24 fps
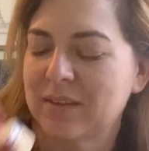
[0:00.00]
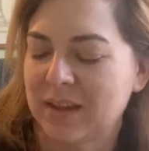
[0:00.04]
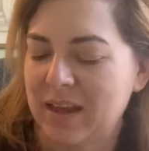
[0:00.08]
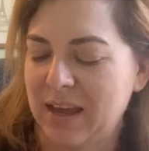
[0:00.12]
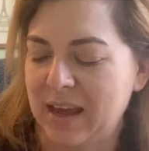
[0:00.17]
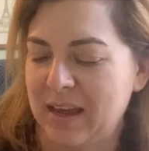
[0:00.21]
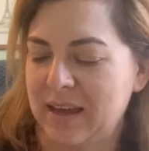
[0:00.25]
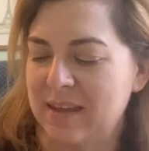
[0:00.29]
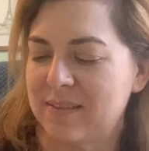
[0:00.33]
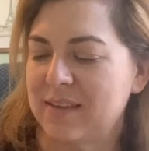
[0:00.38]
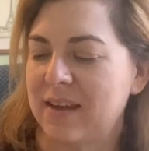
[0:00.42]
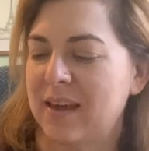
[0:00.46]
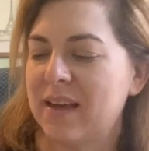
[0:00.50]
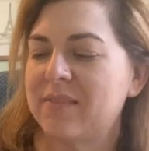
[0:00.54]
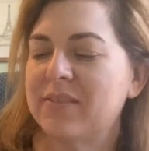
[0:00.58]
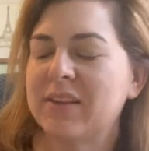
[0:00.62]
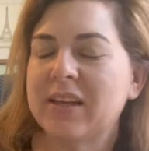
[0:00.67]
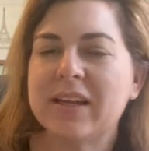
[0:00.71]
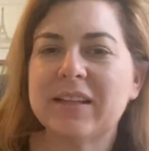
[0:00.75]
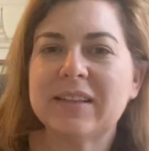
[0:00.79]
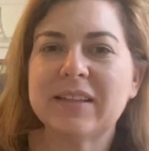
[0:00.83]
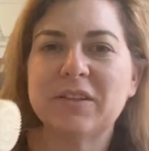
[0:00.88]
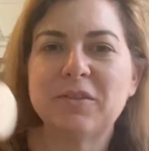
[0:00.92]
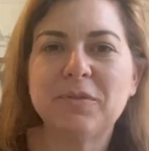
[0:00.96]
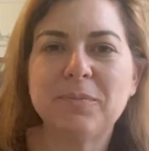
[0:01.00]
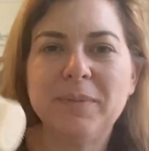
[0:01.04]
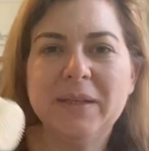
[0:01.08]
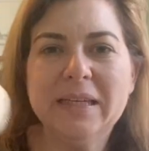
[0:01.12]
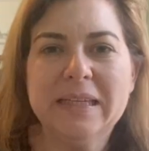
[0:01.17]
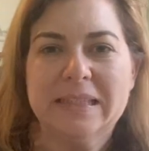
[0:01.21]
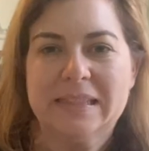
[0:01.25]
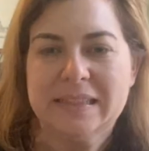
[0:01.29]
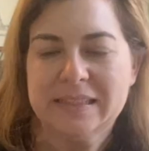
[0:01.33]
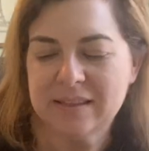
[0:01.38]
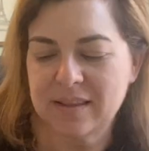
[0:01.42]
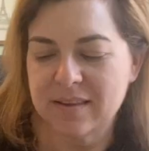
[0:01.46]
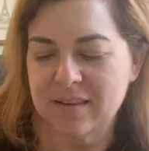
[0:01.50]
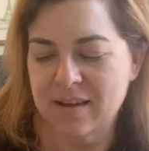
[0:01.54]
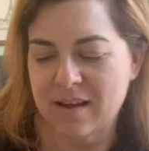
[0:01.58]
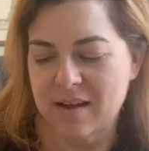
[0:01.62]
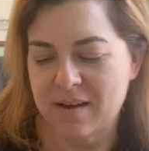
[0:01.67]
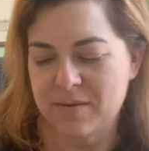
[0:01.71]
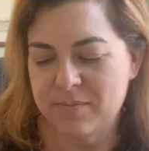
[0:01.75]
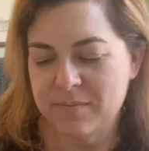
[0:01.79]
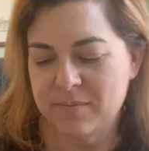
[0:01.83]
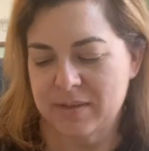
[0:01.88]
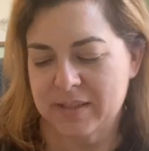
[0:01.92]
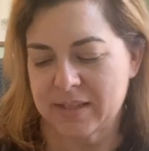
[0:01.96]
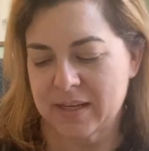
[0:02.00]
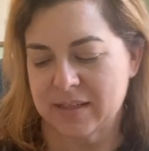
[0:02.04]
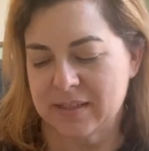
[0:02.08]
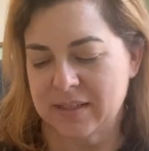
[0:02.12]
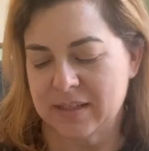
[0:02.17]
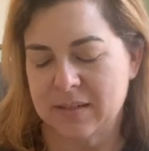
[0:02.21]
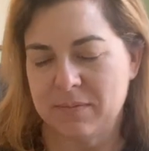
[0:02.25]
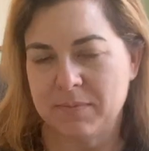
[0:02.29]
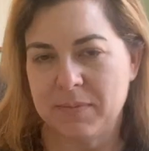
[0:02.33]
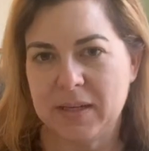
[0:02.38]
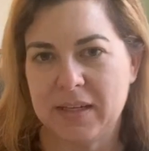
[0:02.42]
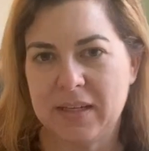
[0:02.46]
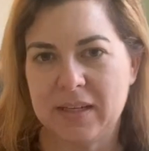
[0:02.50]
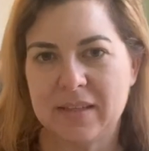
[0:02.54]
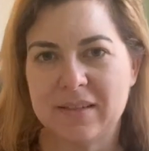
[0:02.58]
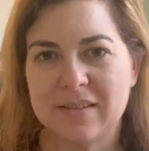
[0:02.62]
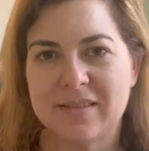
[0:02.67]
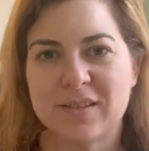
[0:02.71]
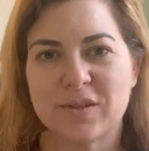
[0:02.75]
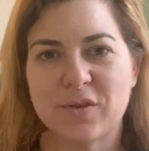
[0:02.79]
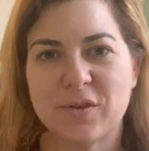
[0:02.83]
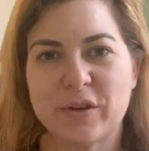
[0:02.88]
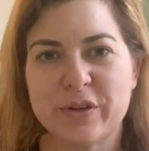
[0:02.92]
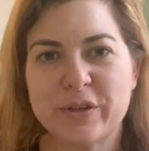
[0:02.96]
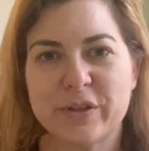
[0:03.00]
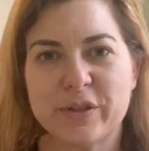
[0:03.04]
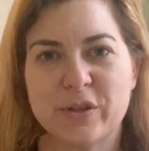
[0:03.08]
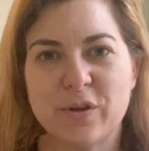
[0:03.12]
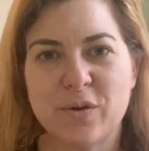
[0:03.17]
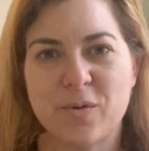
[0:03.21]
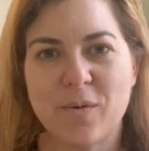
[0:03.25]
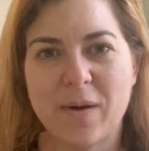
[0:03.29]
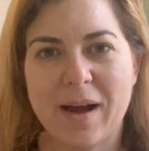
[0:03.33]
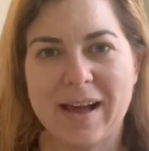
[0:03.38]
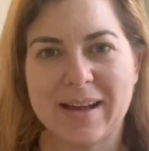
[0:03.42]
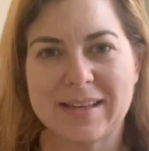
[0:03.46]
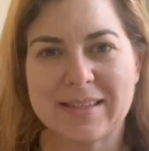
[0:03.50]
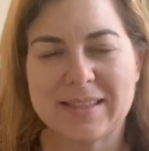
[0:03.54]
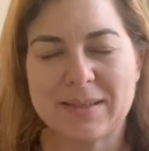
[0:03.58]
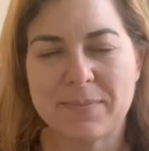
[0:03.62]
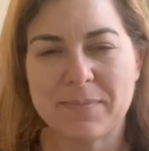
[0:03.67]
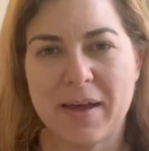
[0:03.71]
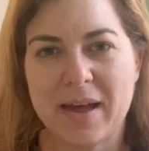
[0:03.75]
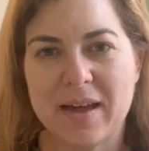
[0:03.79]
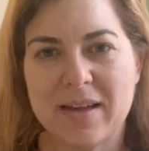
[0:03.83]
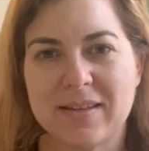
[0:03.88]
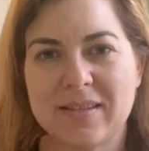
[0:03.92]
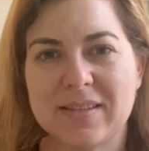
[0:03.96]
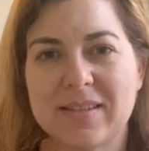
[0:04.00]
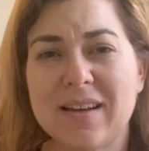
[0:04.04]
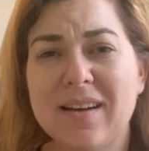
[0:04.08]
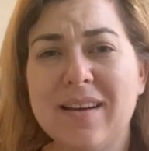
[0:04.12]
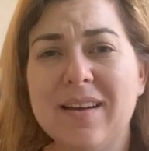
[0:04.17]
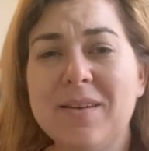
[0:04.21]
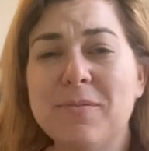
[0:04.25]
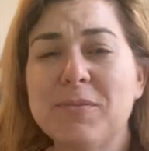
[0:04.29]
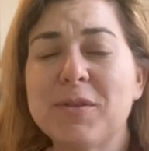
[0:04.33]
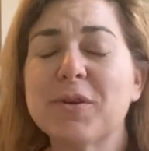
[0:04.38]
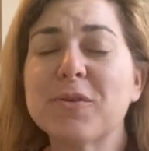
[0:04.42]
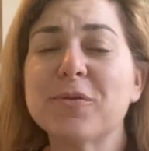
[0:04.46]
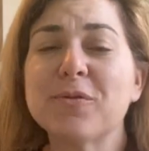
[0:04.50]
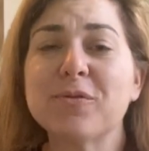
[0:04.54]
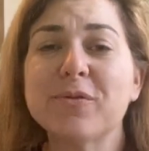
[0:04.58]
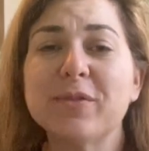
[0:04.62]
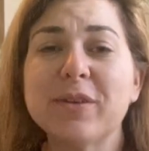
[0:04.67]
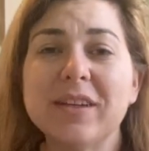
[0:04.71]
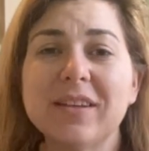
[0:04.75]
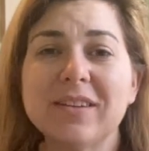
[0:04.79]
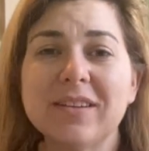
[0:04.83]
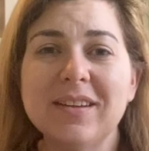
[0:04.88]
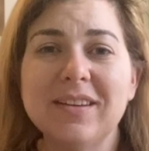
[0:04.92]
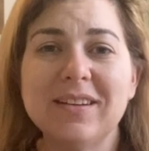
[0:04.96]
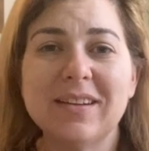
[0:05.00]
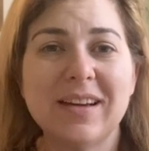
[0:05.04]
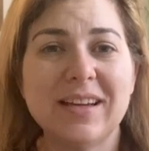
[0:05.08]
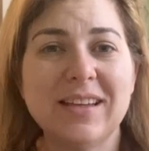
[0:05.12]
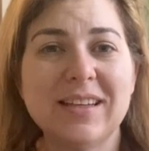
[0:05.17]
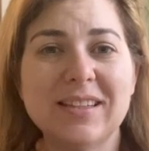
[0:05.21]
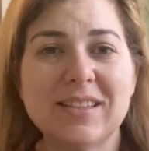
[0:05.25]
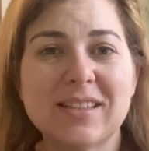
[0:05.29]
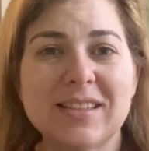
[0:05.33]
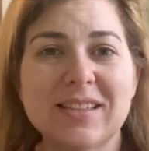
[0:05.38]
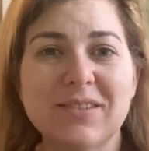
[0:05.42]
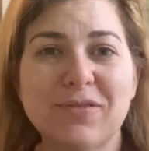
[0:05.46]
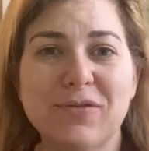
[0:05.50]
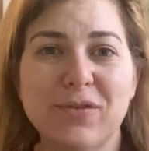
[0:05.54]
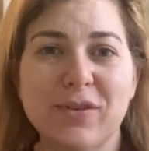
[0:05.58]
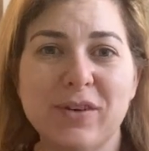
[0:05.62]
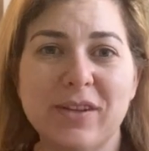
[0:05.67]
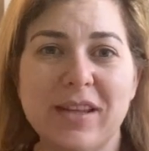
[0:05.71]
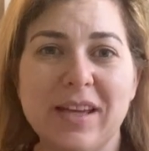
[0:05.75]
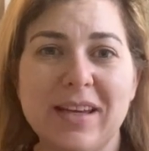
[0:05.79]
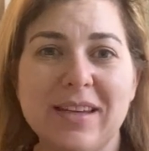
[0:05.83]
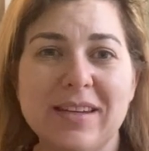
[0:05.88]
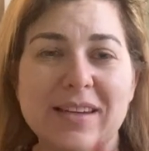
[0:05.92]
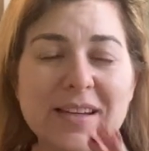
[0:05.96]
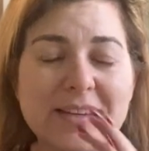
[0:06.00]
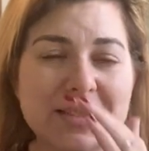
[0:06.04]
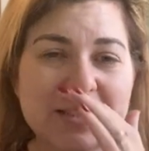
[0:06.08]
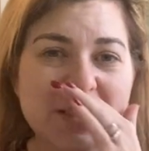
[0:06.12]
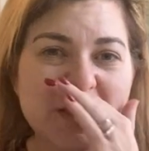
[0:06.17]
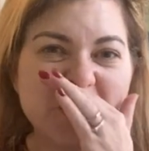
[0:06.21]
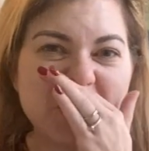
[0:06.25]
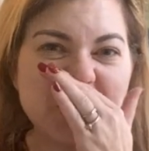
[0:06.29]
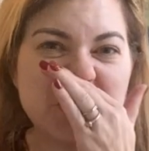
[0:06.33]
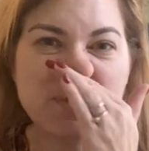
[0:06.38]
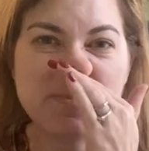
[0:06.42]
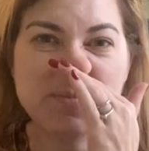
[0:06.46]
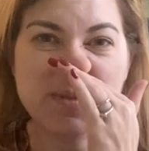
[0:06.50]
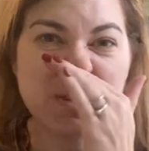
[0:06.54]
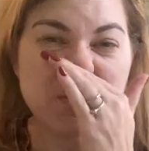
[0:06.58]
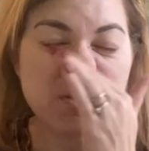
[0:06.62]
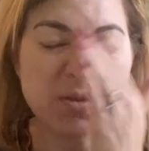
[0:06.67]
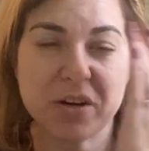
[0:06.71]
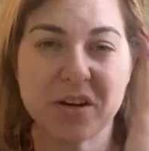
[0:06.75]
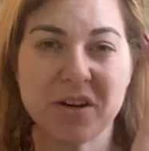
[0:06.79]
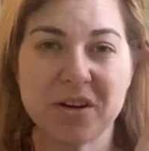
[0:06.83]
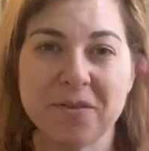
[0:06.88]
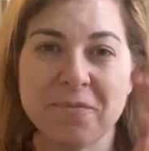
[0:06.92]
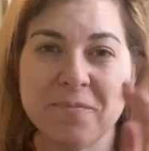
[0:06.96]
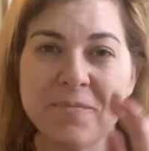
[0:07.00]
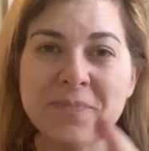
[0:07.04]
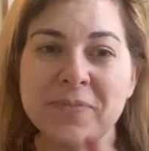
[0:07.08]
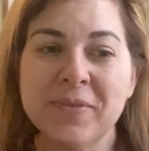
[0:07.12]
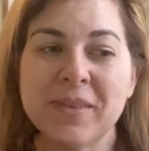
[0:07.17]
and they have like little beads in them, scented beads, so there's no wax mess. They're really nice for like next to your computer.